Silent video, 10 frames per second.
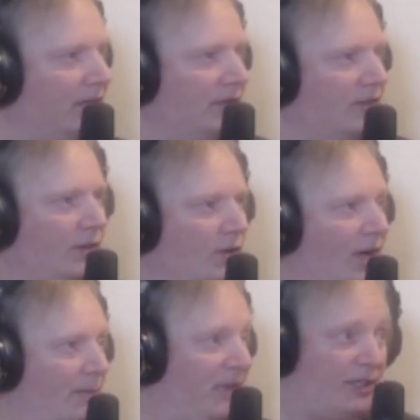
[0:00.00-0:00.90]
so you
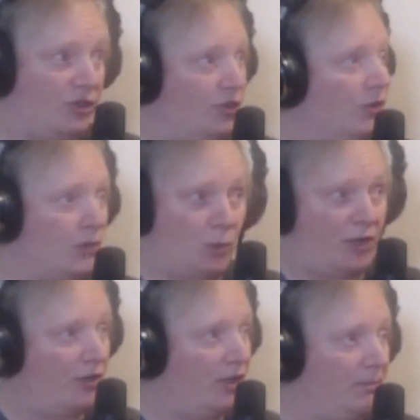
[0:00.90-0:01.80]
got to pick and choose where
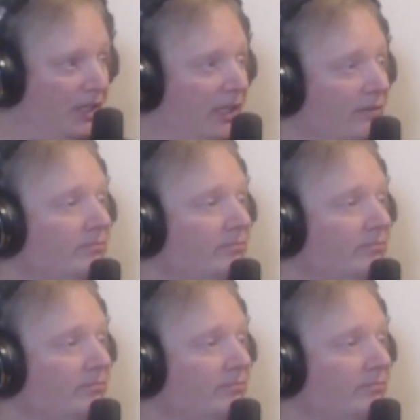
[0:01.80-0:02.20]
you're gonna be.